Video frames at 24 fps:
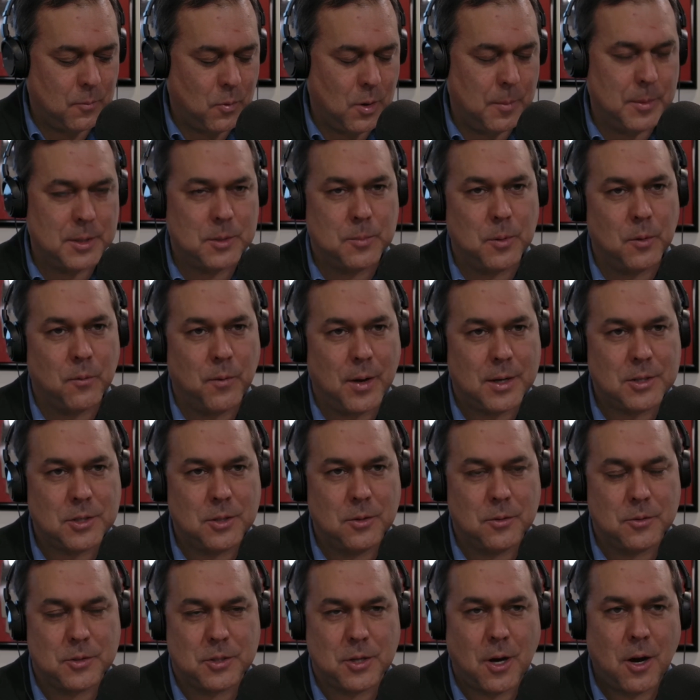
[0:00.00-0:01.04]
women's
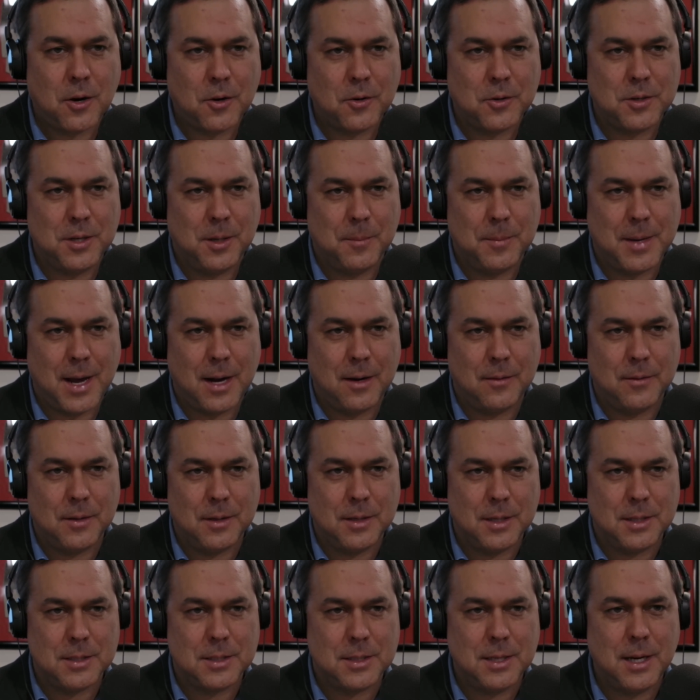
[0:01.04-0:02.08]
professional soccer team down in the
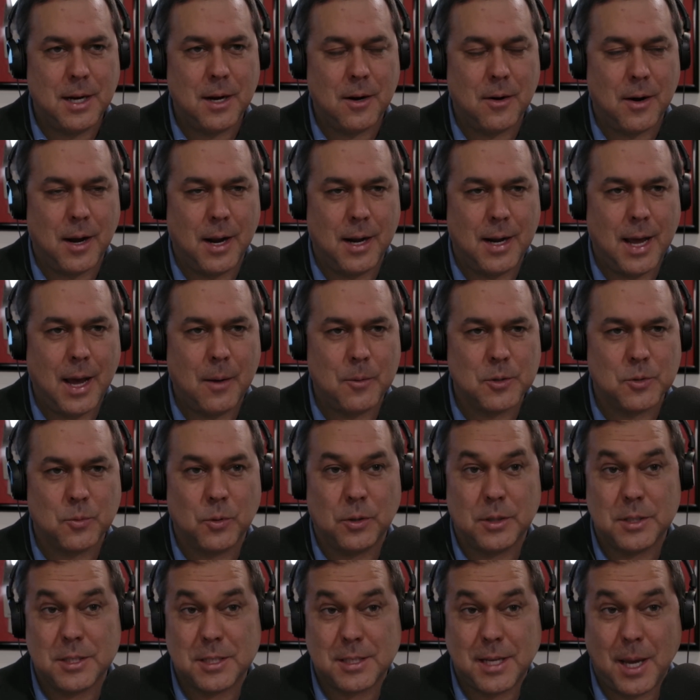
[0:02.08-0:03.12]
DC area, and I was
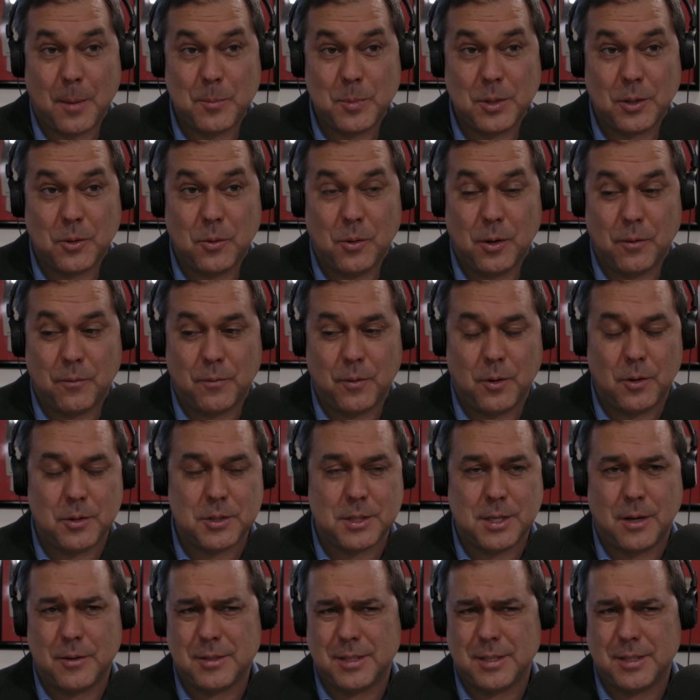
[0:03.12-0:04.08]
really skeptical at first.